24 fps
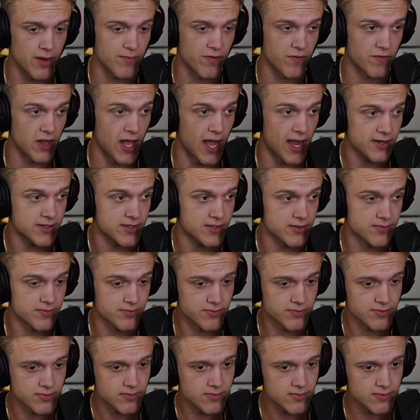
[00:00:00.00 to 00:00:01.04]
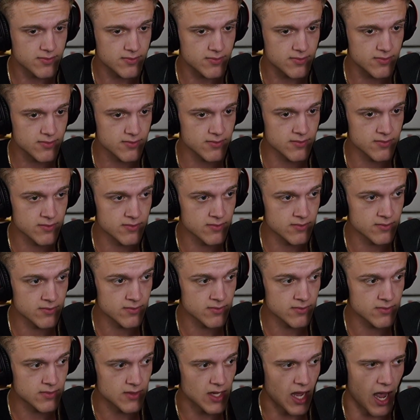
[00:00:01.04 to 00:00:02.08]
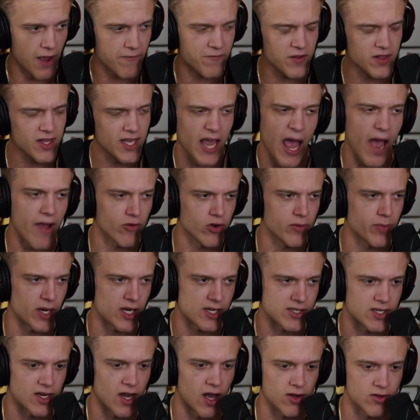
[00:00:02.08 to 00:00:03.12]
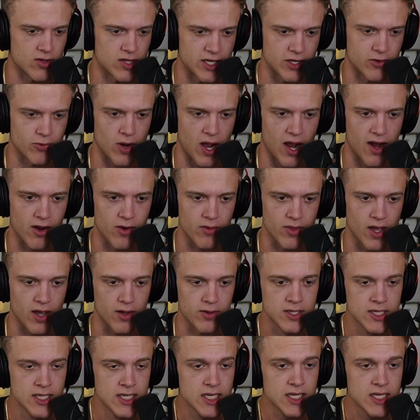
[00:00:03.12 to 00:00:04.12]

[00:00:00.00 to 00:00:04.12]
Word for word: flex. I feel like everybody's an ugly crier though.